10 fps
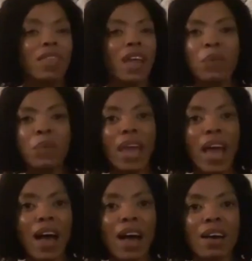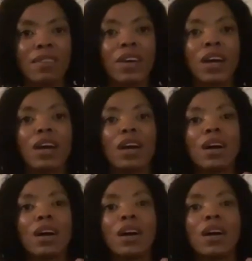Then we have
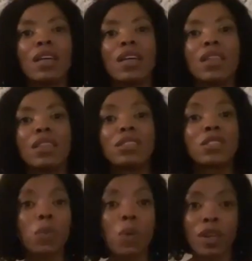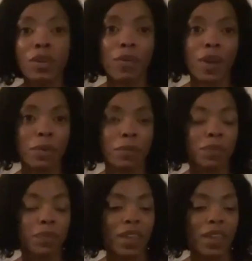the squanderer,